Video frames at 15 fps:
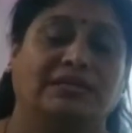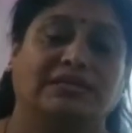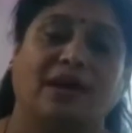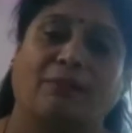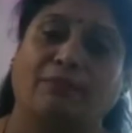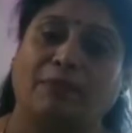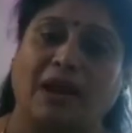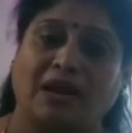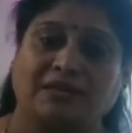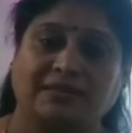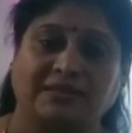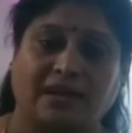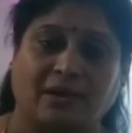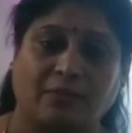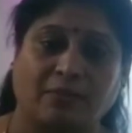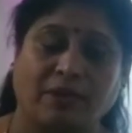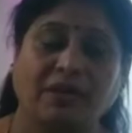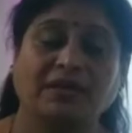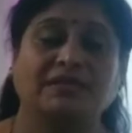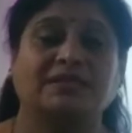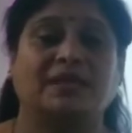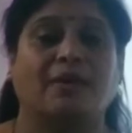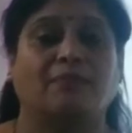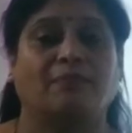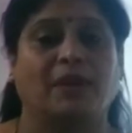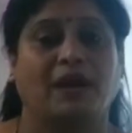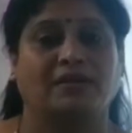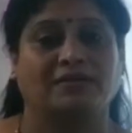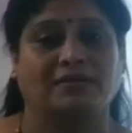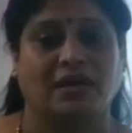Some plants are big, some
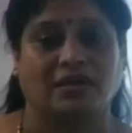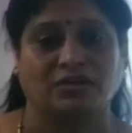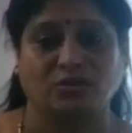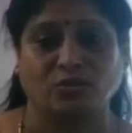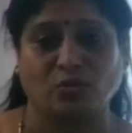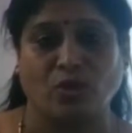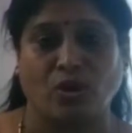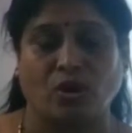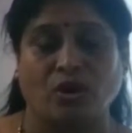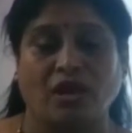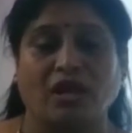plants are small.